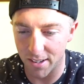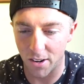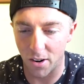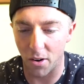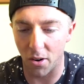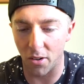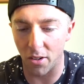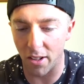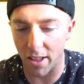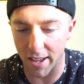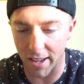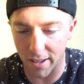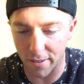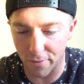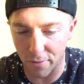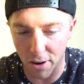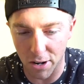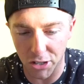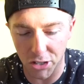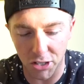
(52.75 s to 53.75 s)
or like
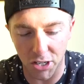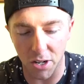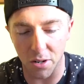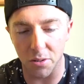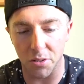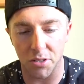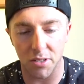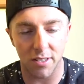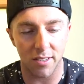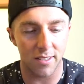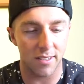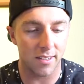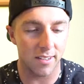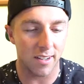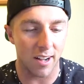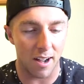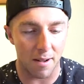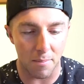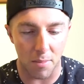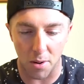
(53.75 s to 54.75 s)
French toast
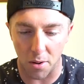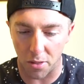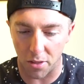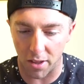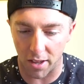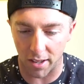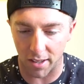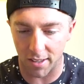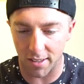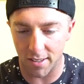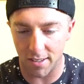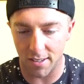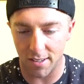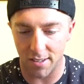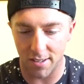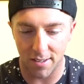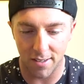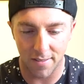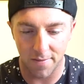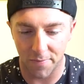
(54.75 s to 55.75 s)
combo thing
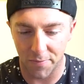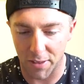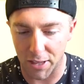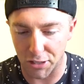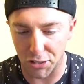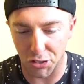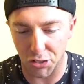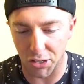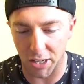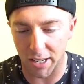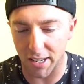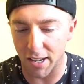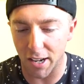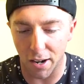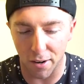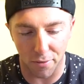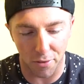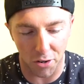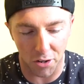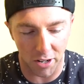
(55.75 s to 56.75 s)
that's just like
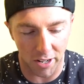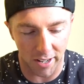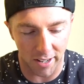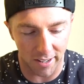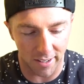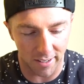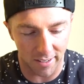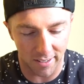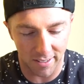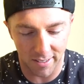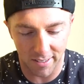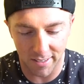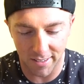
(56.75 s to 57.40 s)
covered in